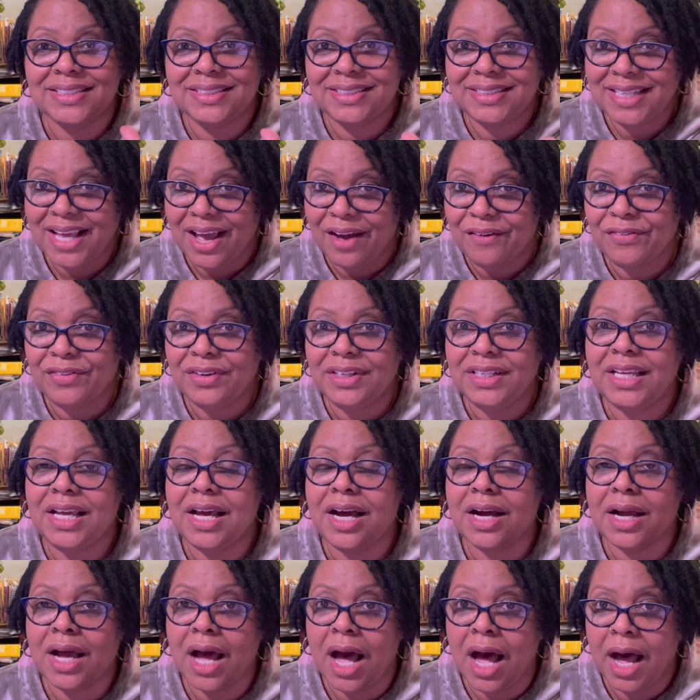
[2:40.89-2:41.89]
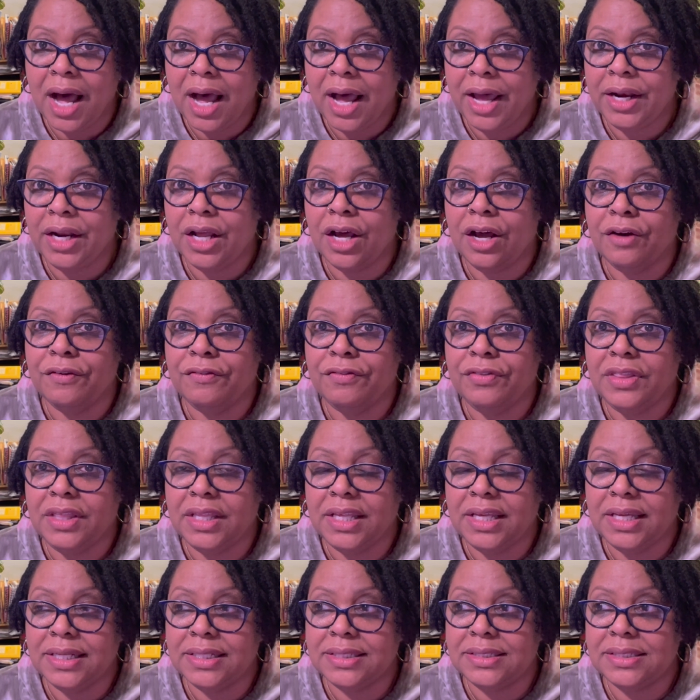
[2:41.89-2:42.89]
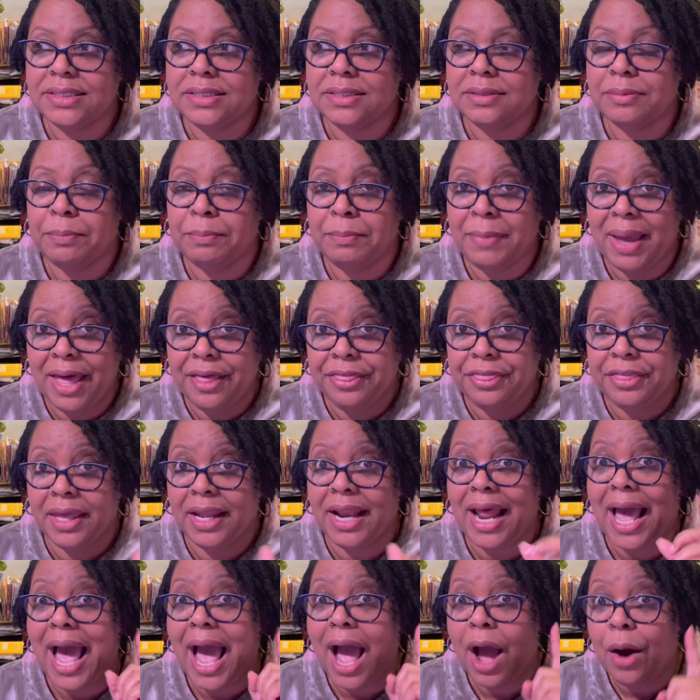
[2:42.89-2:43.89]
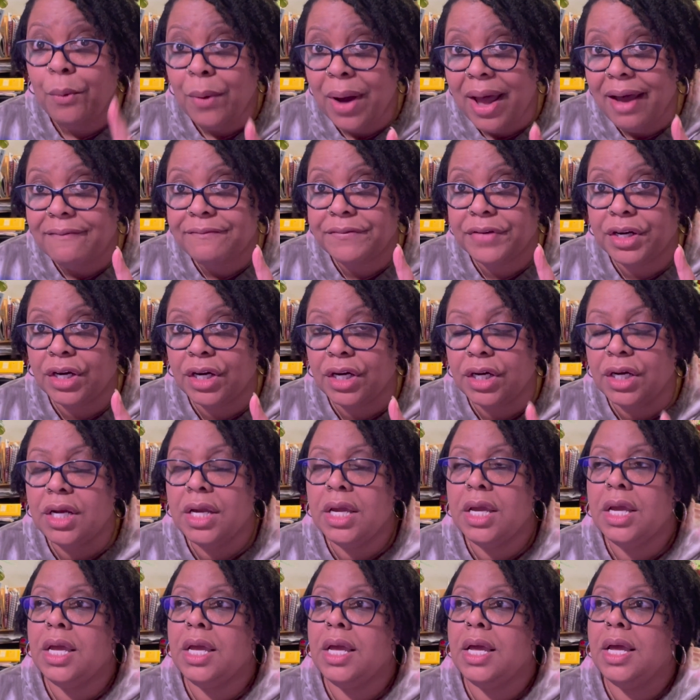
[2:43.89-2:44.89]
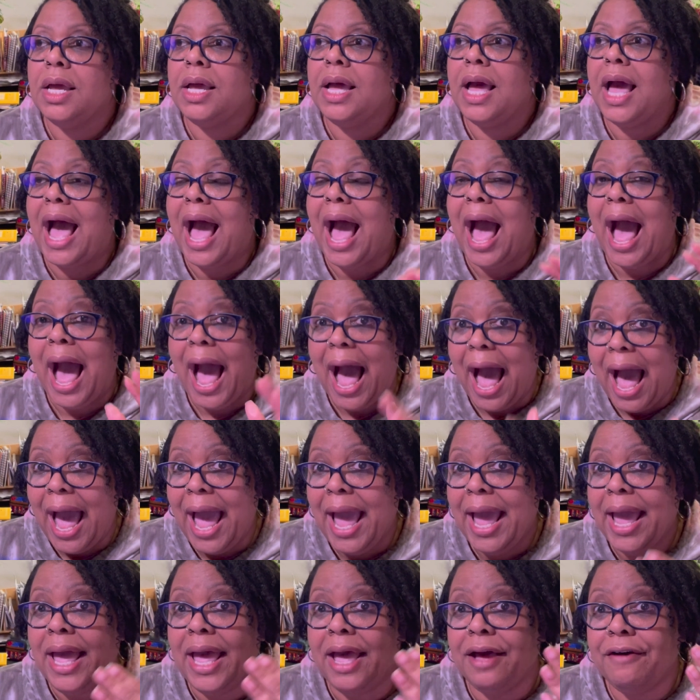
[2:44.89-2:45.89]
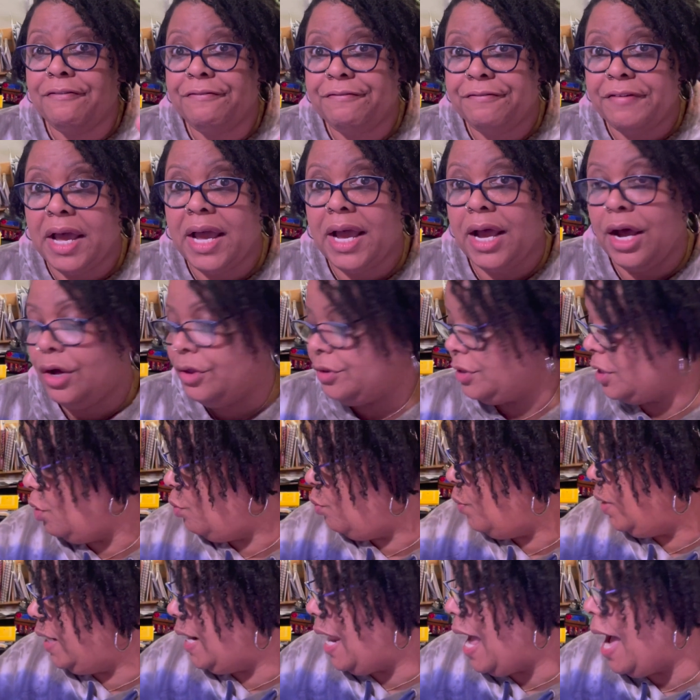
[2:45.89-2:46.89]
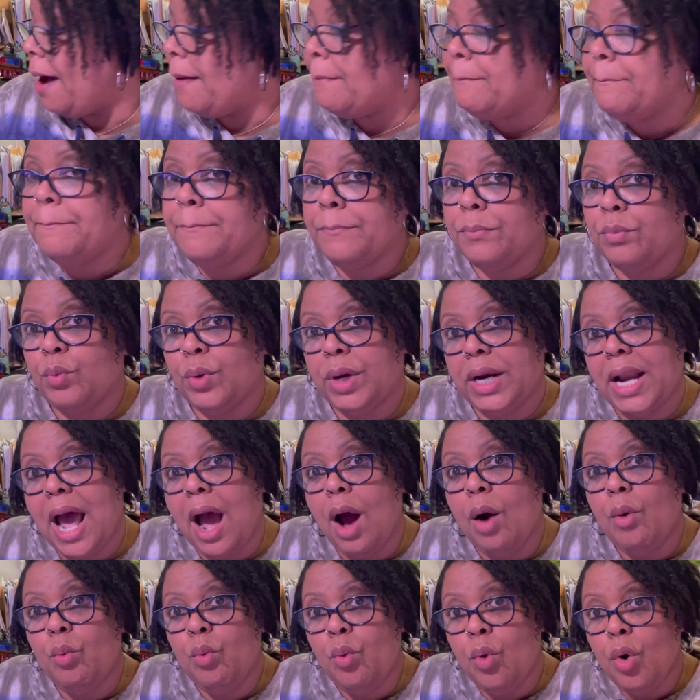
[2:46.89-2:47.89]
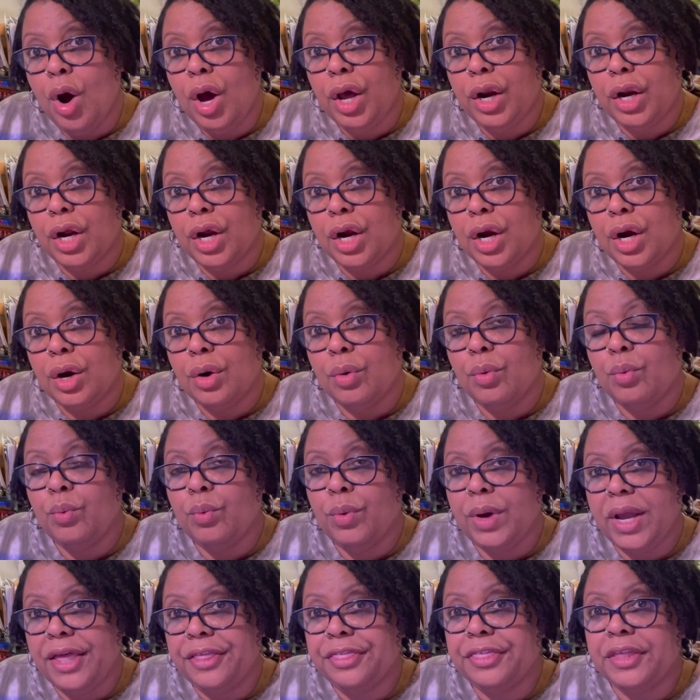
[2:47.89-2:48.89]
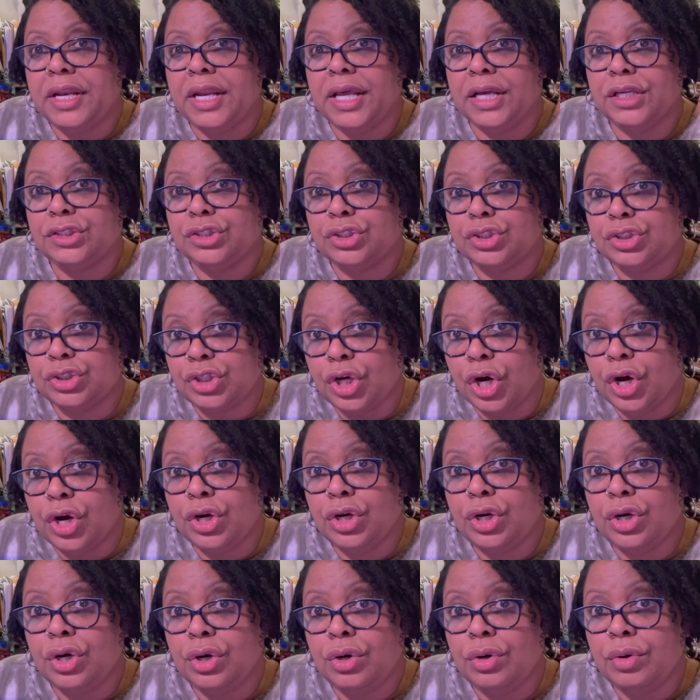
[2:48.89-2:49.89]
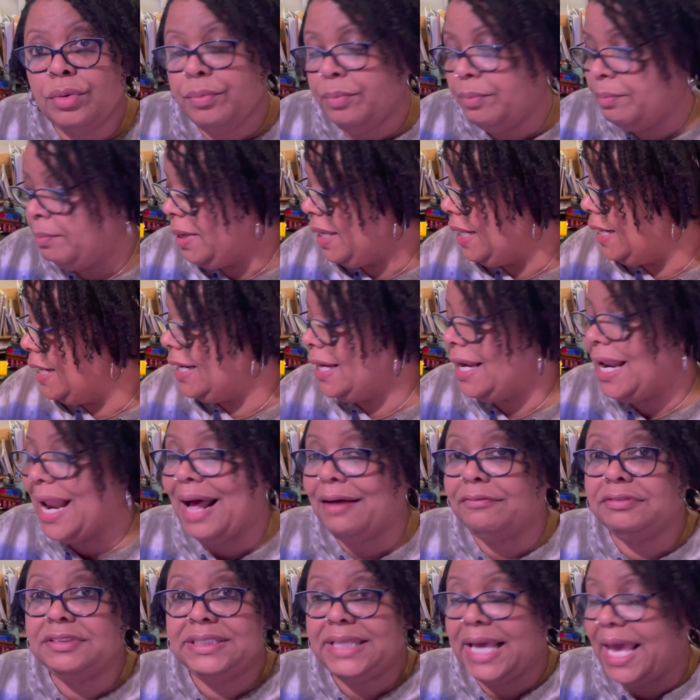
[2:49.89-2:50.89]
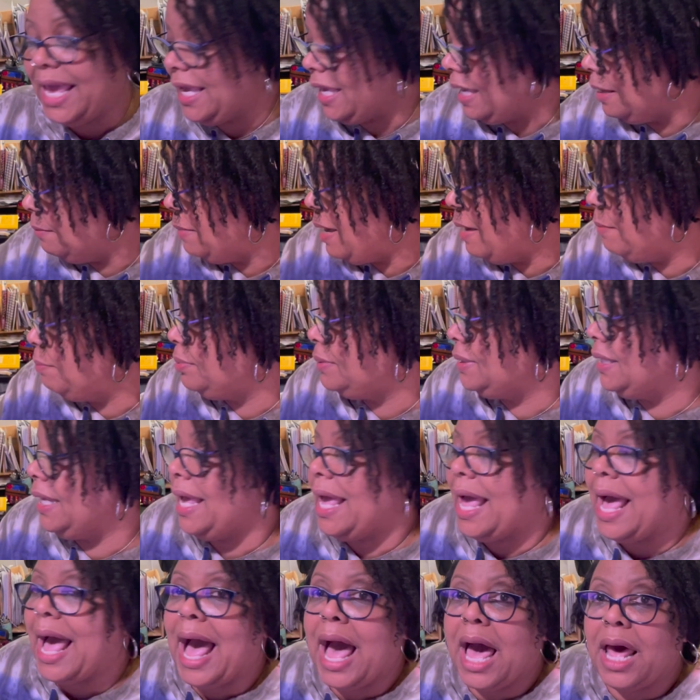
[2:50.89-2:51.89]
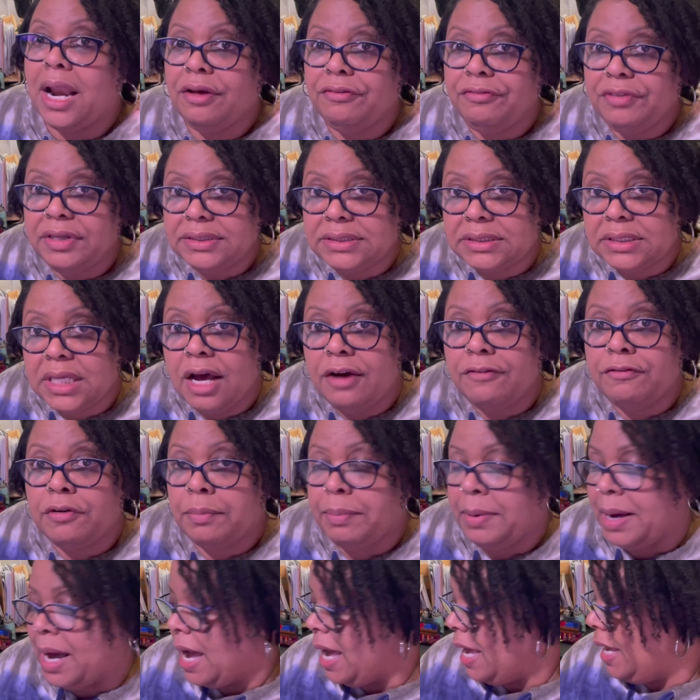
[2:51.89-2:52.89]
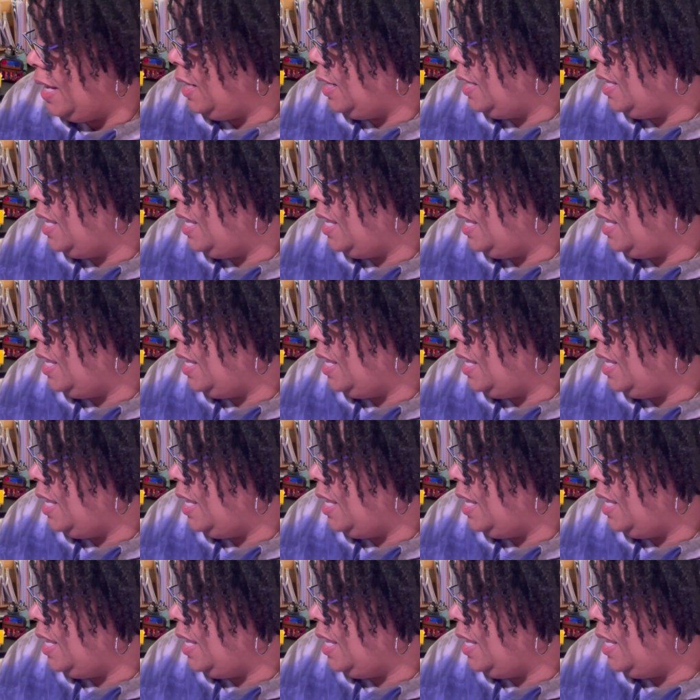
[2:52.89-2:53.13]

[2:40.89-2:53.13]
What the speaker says: definitely a con of this method. However, I have found that when I water with an external, meaning that I've taken my plant out of its cover pot